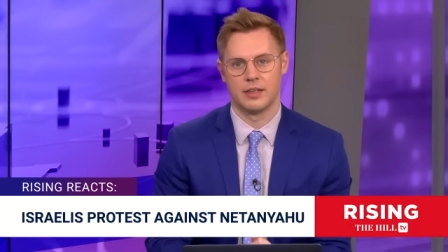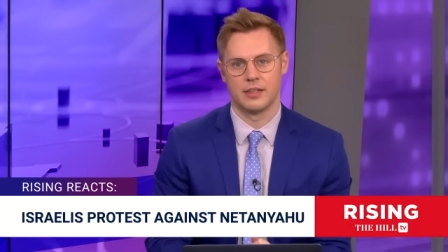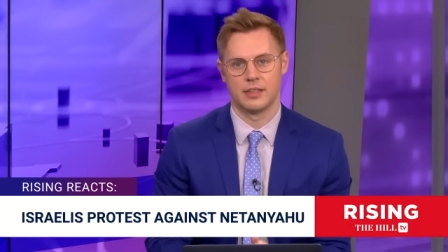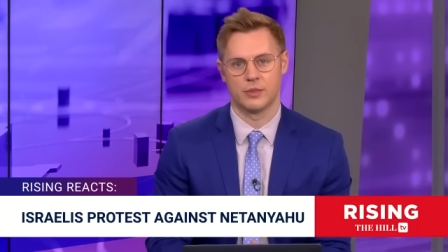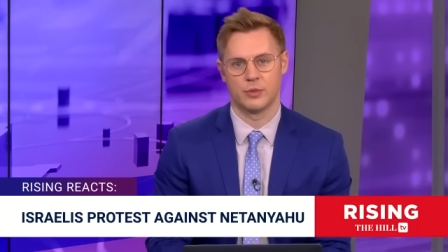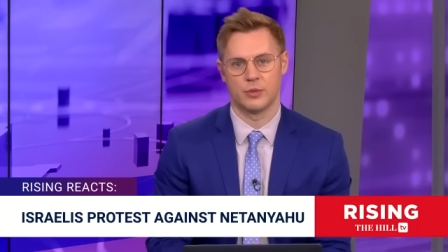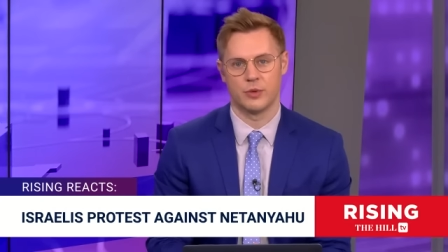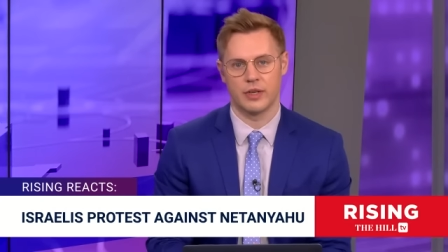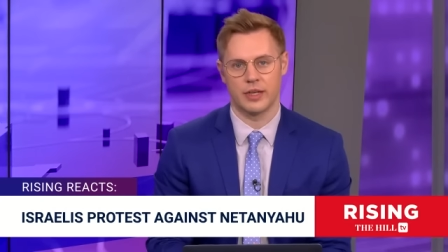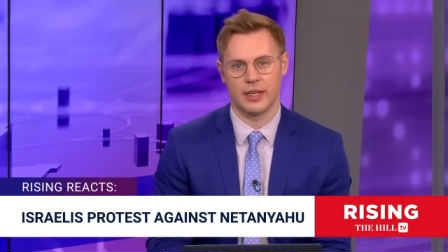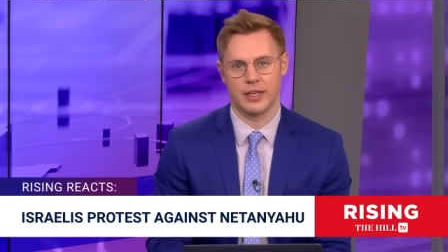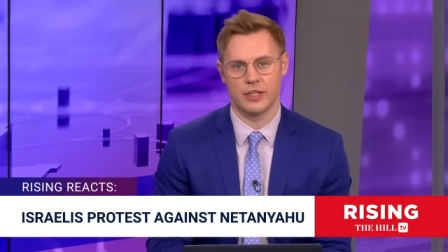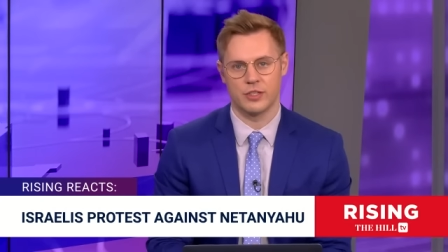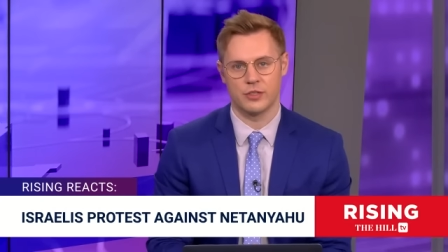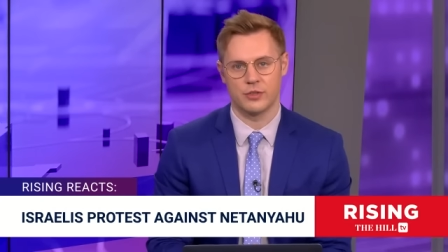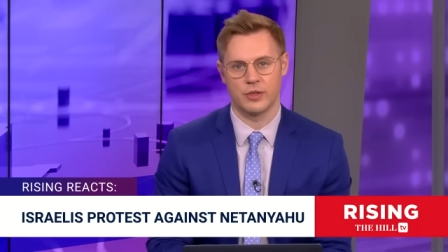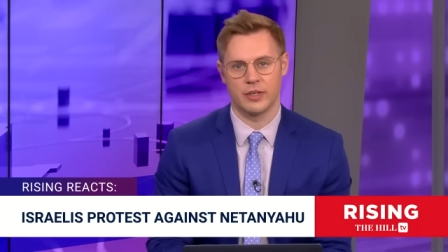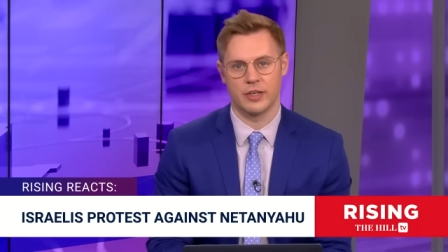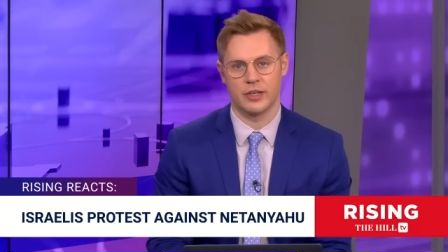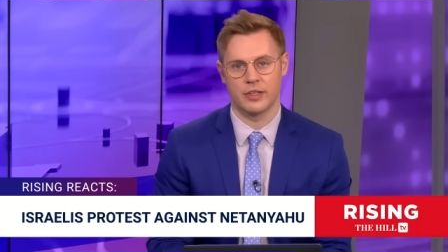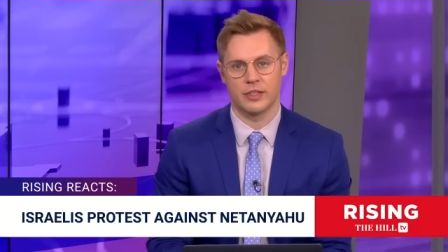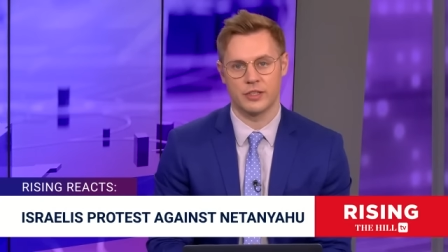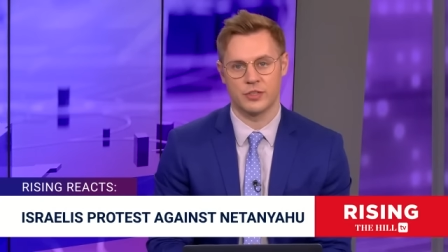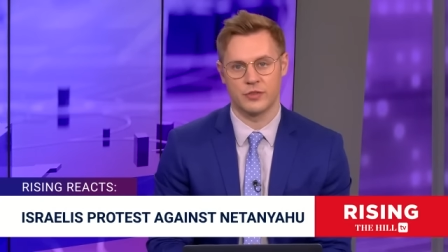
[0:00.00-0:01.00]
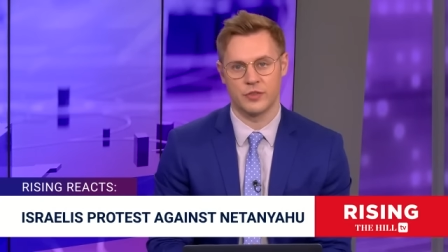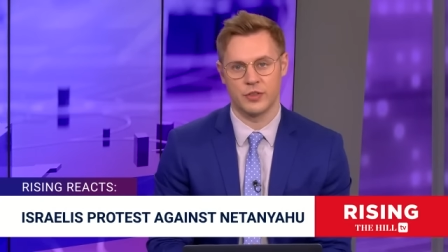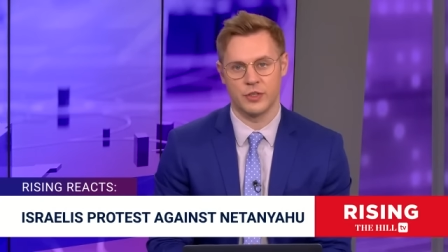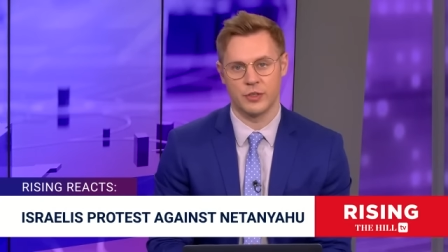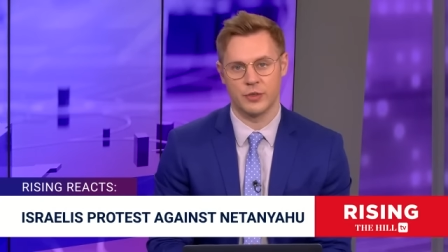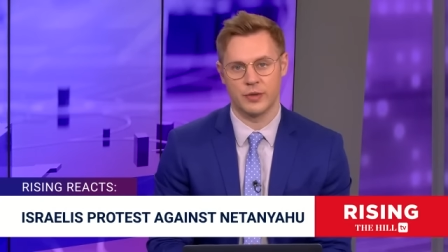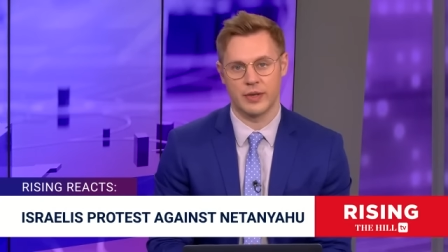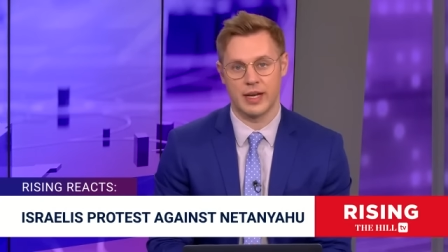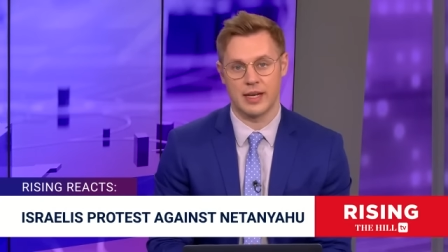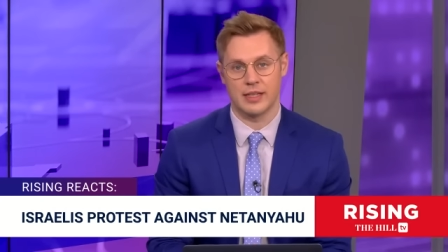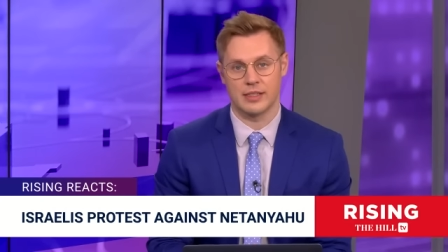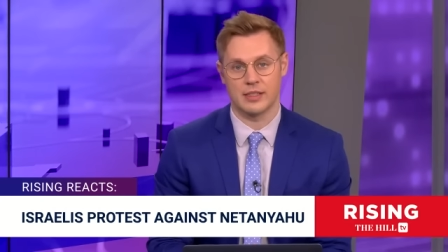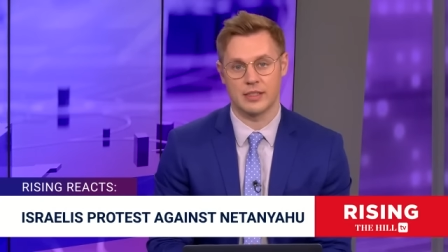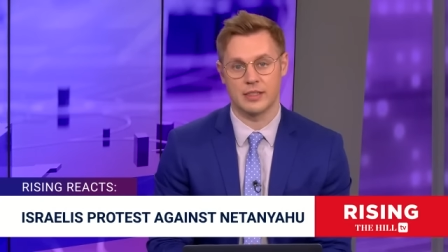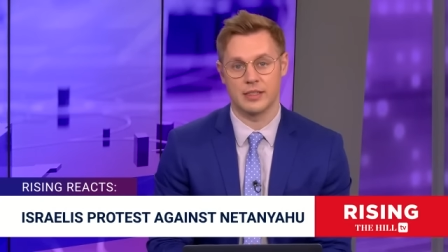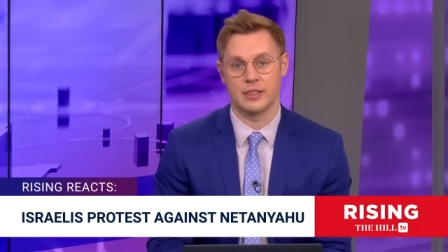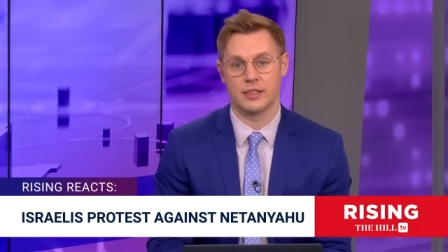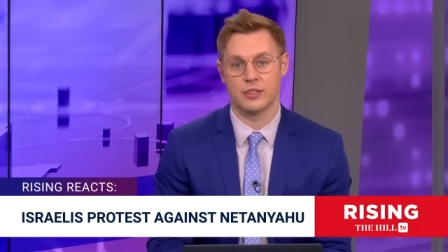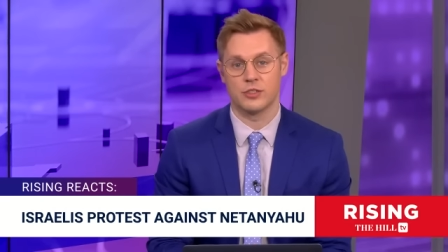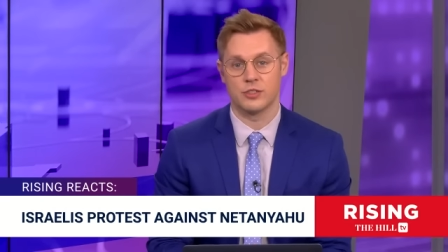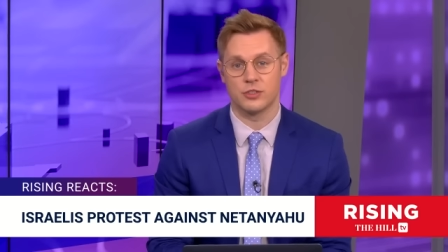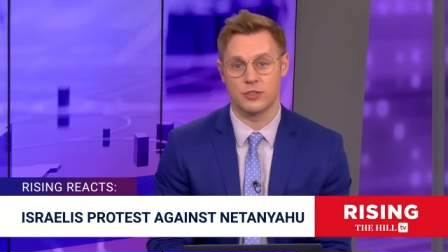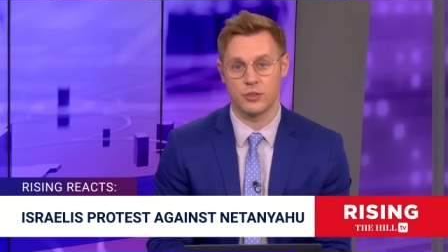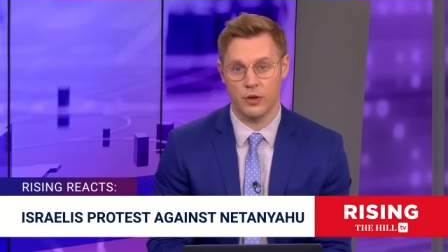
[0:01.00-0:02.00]
Supporting Israel is viewed as an
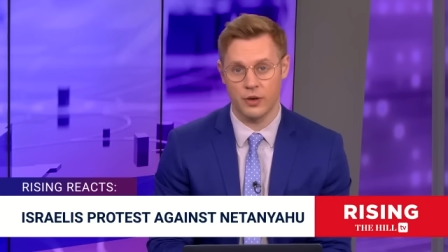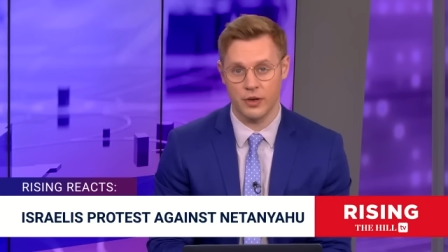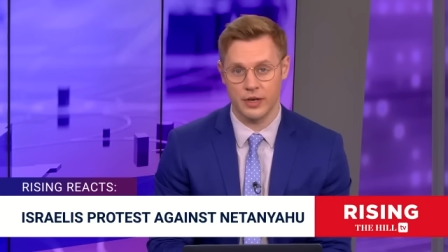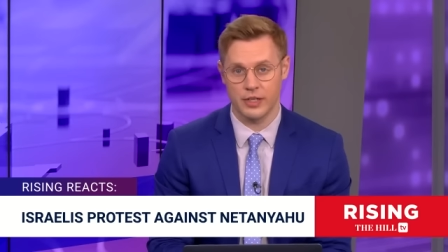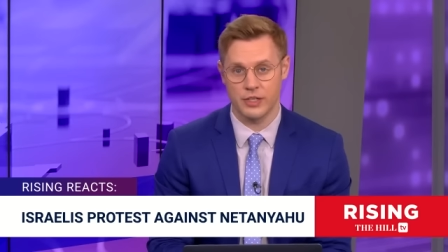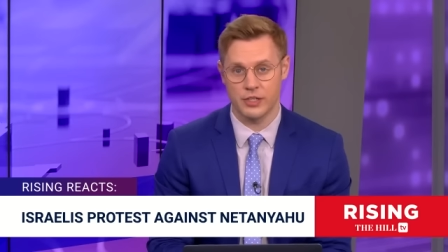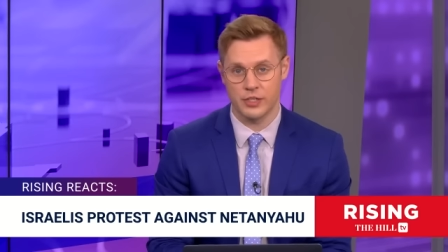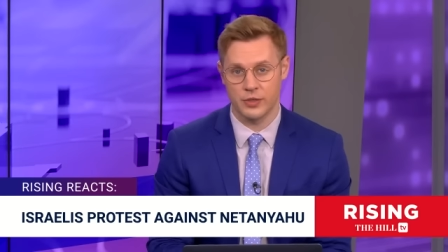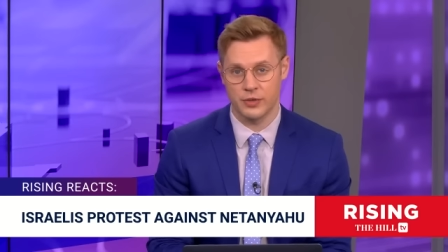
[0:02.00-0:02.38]
historic